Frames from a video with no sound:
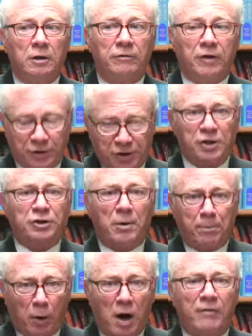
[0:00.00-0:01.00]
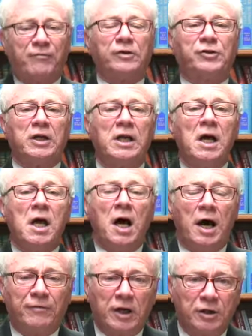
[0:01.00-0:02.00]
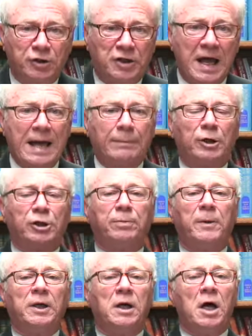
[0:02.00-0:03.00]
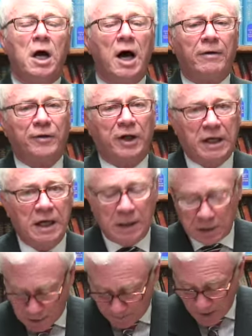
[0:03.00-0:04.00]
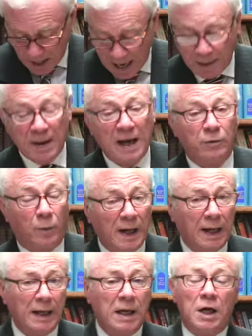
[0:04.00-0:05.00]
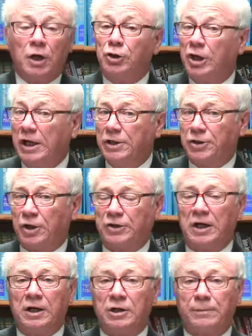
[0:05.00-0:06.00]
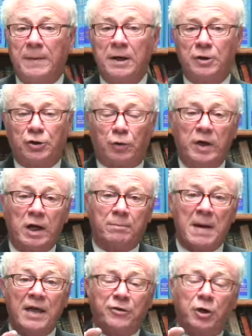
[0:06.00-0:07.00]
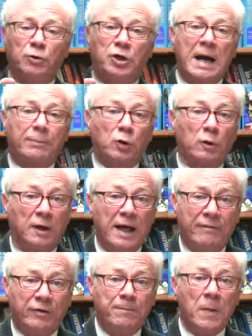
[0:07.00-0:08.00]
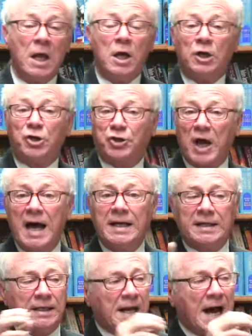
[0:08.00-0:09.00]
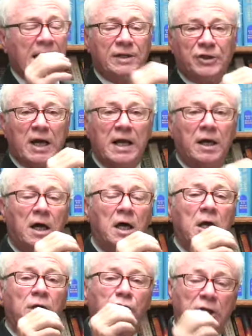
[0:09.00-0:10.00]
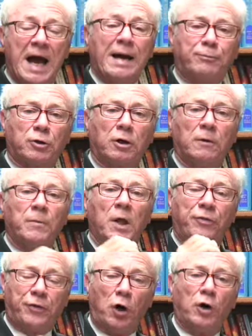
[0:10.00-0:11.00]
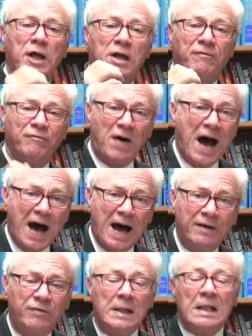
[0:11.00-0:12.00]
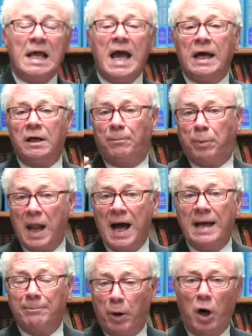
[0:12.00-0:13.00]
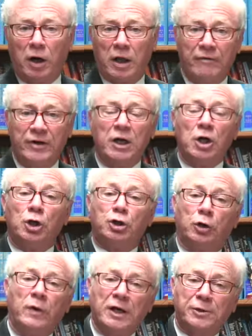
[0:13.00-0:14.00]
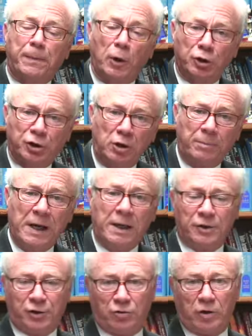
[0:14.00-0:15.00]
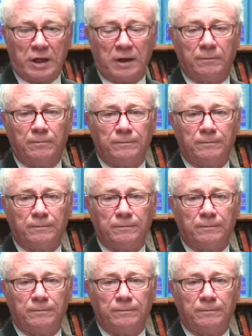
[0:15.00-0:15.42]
This is a prophecy of the establishment of the kingdom. And by the way, Jesus in his ministry in Matthew chapter 11 cited Isaiah chapter 35 and applied part of it to his personal ministry.